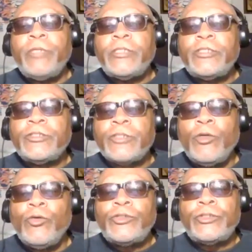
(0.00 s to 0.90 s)

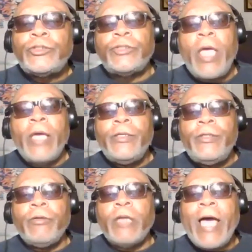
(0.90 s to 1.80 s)
Utilize existing
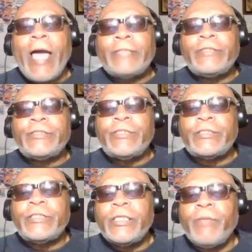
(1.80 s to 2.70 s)
capacity,
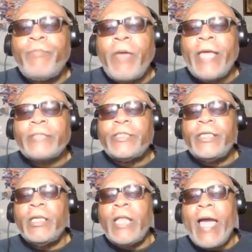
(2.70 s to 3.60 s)
allow developers
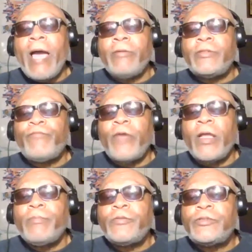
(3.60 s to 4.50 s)
to use
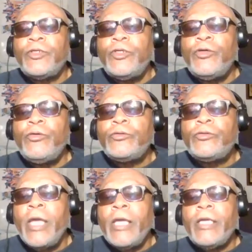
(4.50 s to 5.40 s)
interconnection
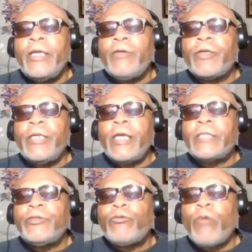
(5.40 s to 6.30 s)
rights of
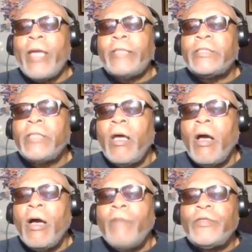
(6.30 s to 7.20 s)
existing
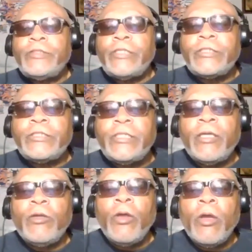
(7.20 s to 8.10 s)
retiring
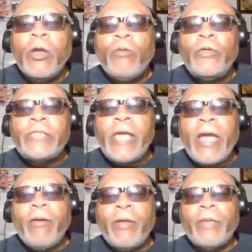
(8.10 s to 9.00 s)
plants.
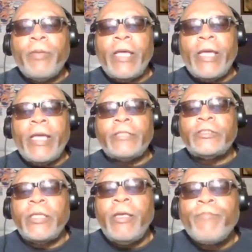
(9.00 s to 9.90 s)
Improve
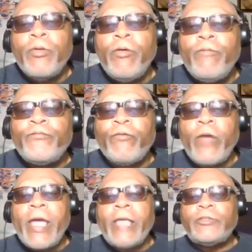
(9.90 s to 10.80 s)
transparency in
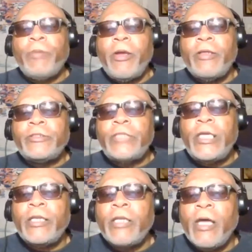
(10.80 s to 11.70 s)
governance,
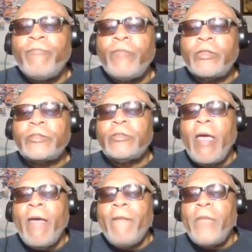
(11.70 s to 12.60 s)
make
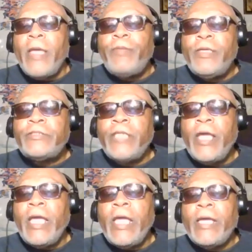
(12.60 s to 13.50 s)
PJM's vote
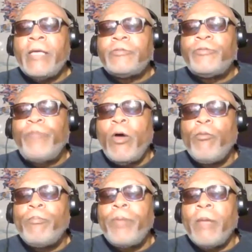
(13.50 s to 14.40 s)
public, and
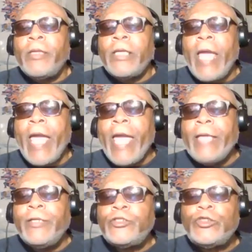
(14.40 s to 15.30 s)
ensure proper
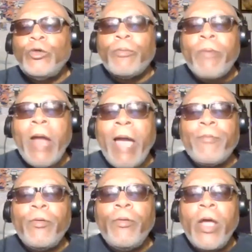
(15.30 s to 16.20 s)

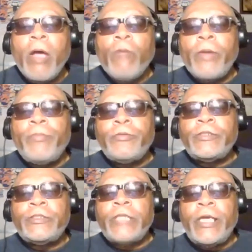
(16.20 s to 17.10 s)
representation for
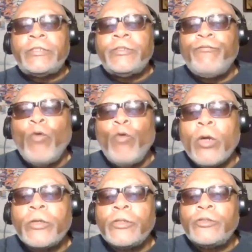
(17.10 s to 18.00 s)
consumers and
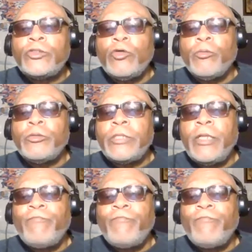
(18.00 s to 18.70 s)
environmental groups.